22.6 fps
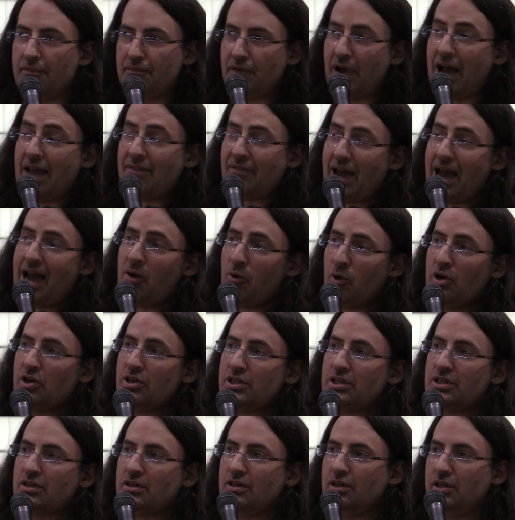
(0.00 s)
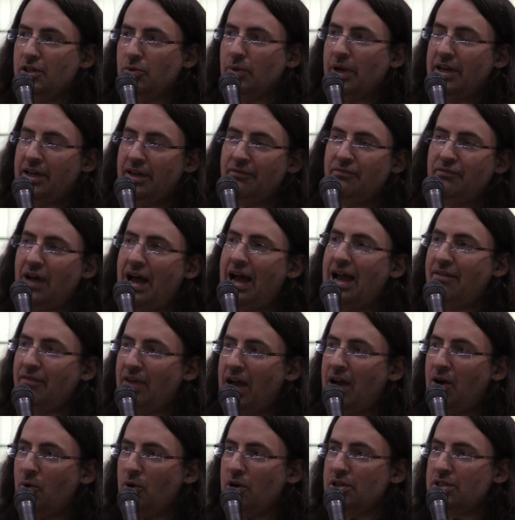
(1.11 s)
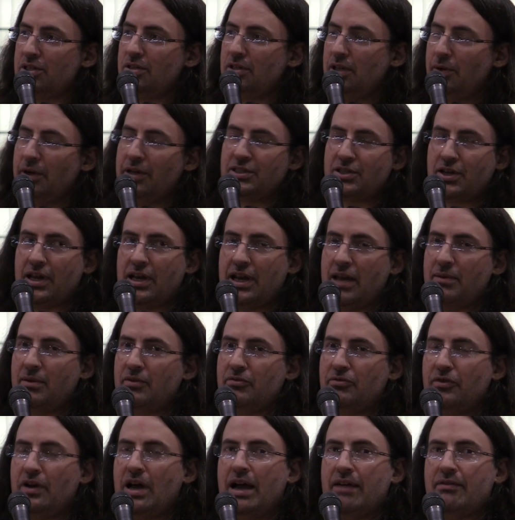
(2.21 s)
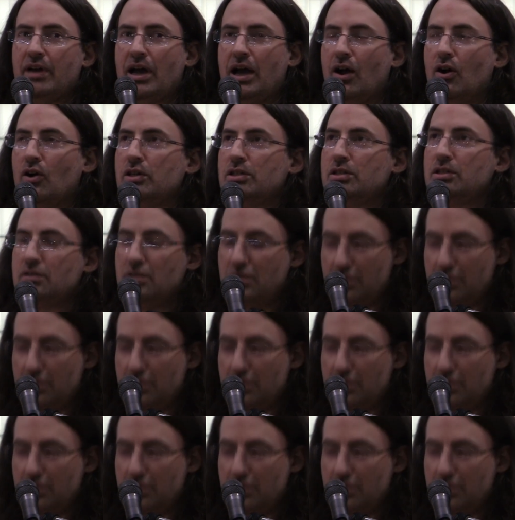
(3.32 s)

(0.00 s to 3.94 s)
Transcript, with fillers: five hours? Five you are hours. in five hours? You read skin game in five hours.